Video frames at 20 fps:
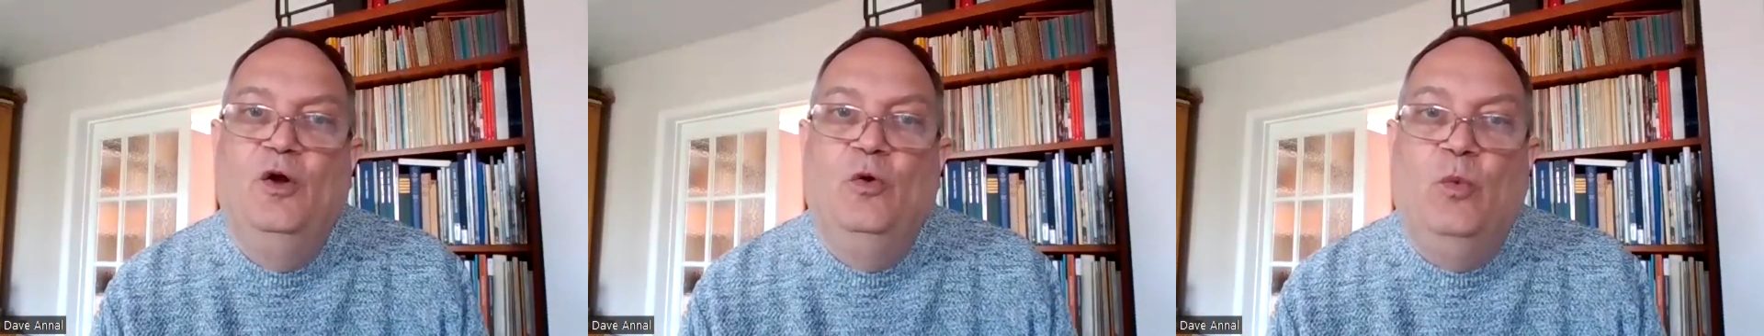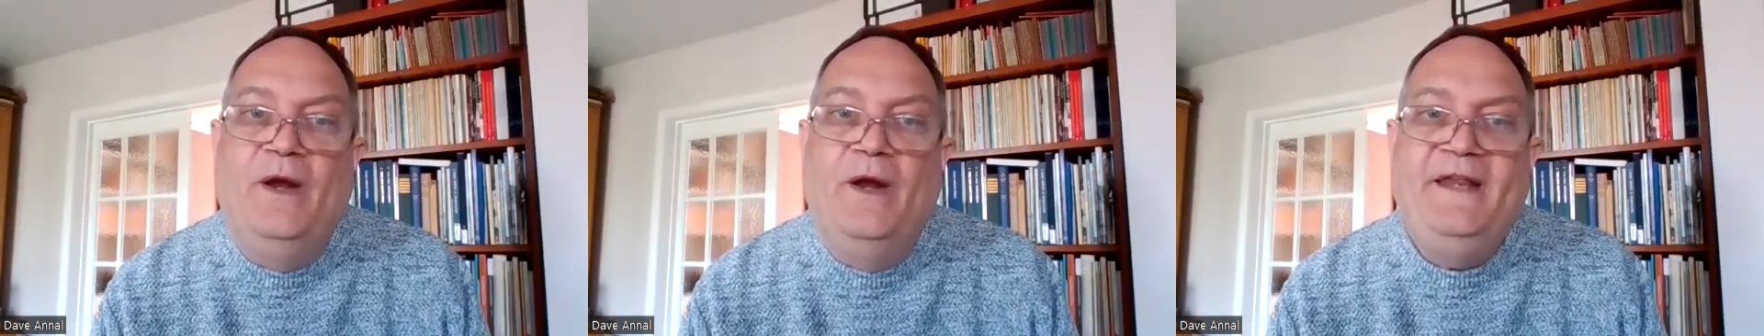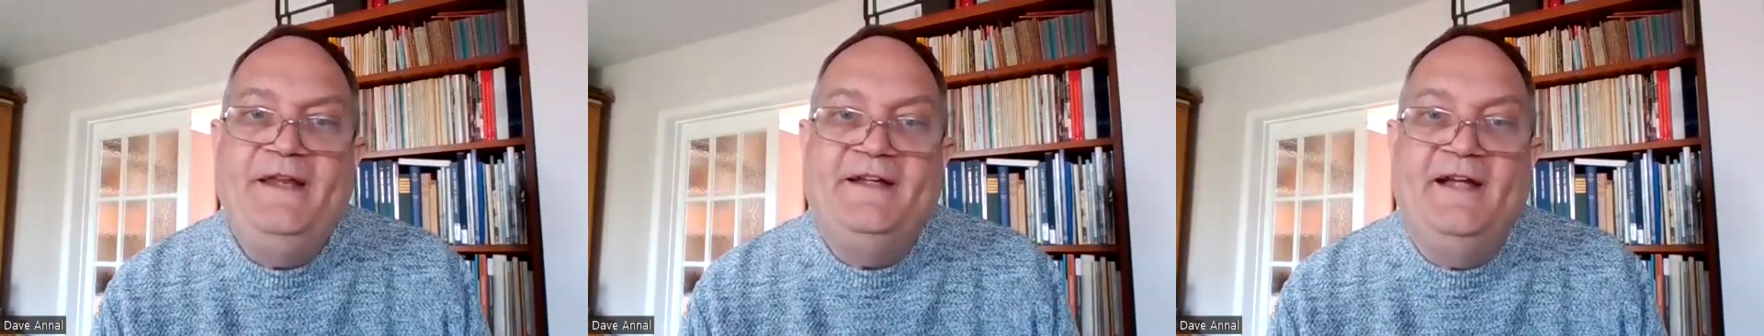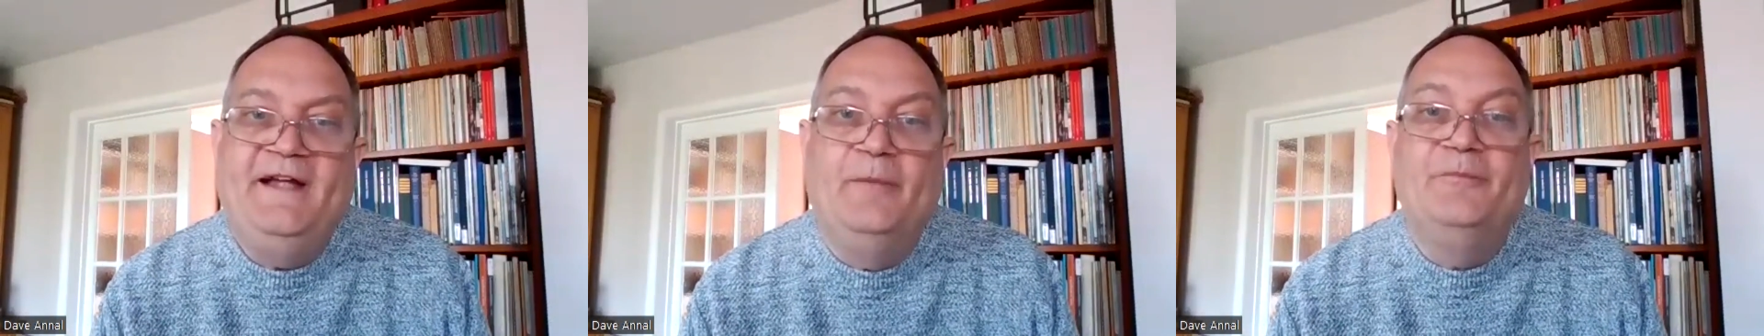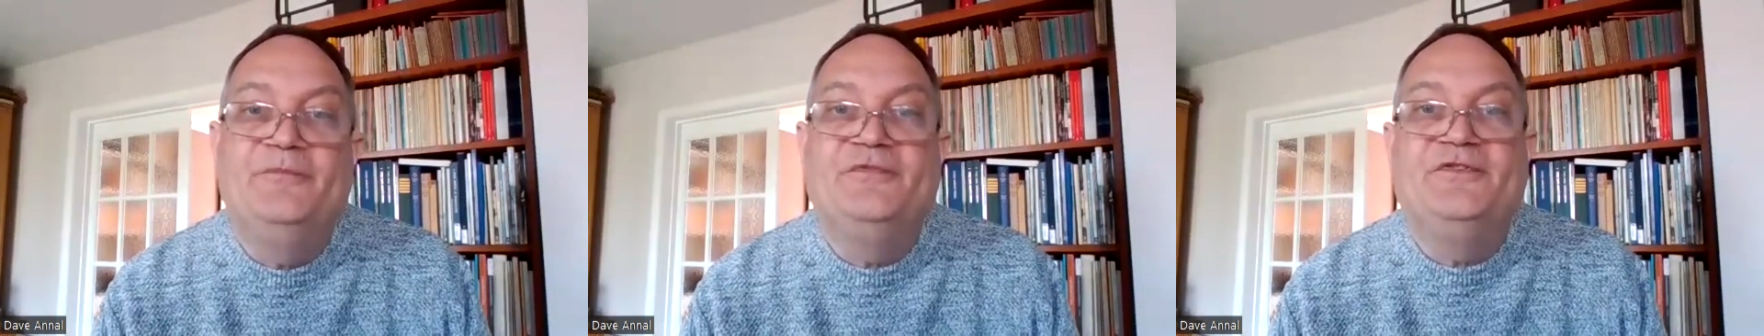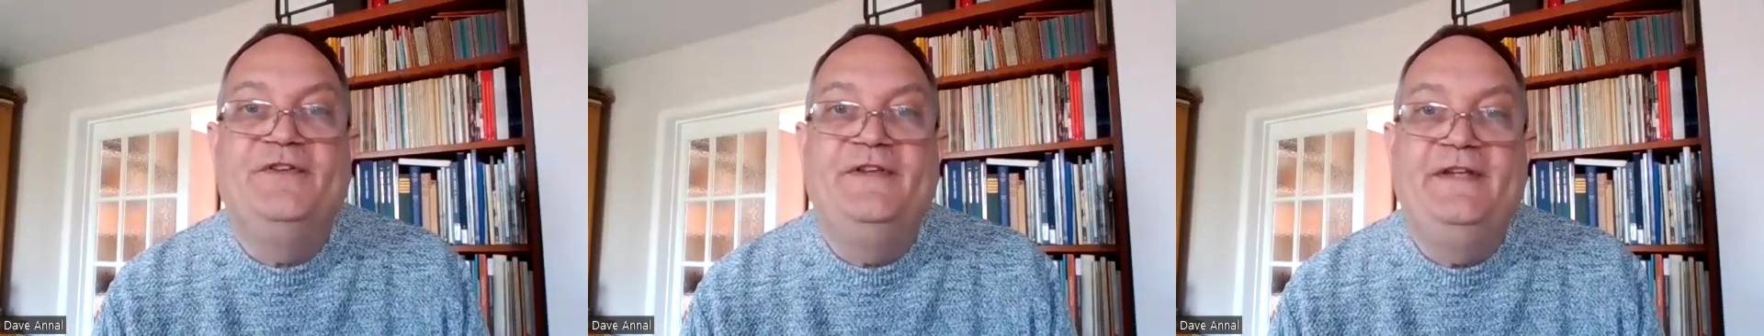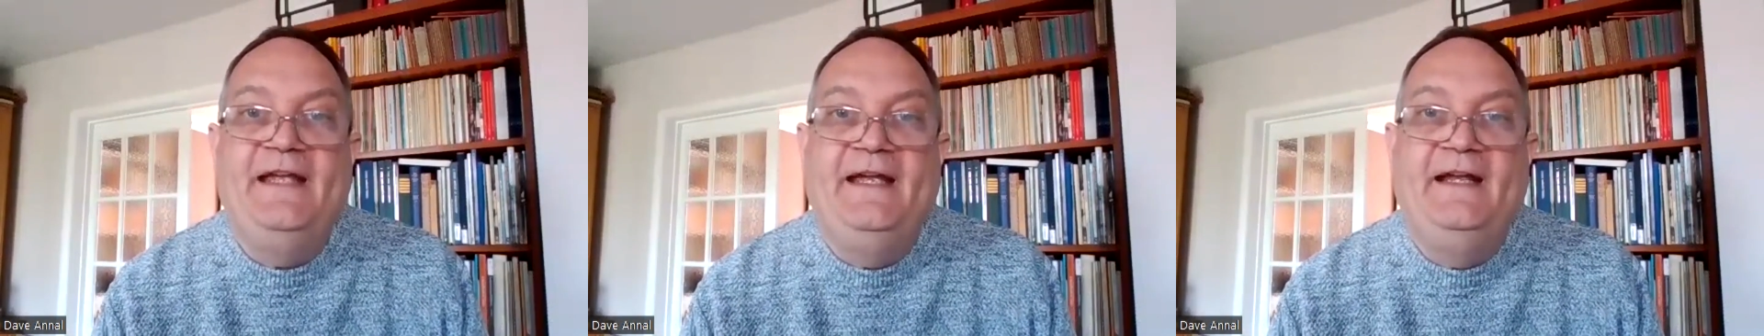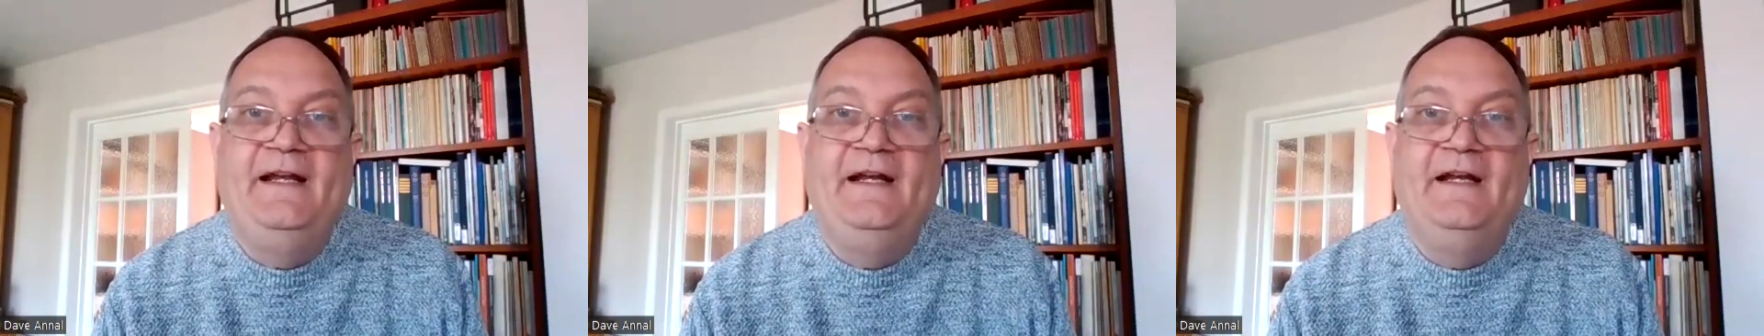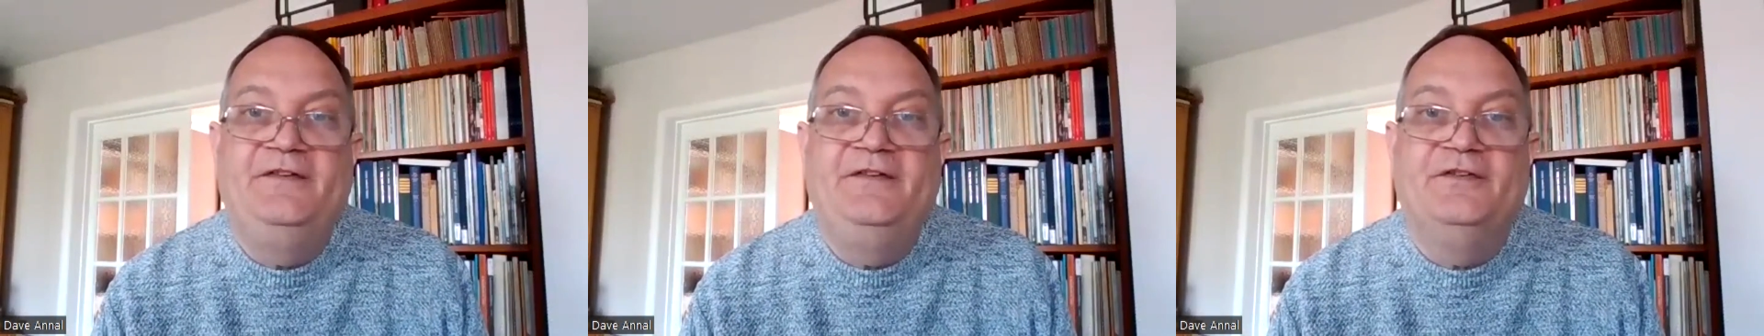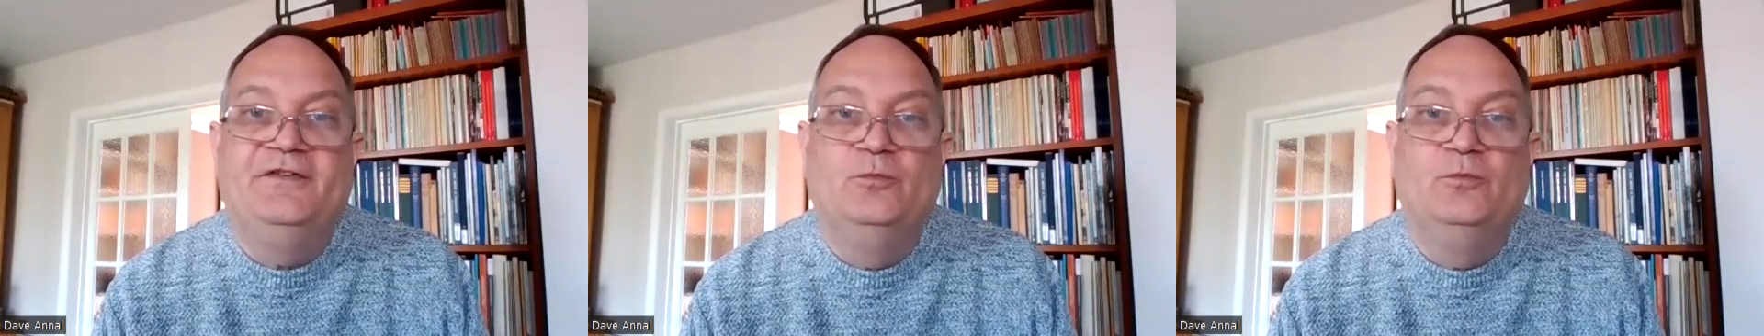When it comes to the English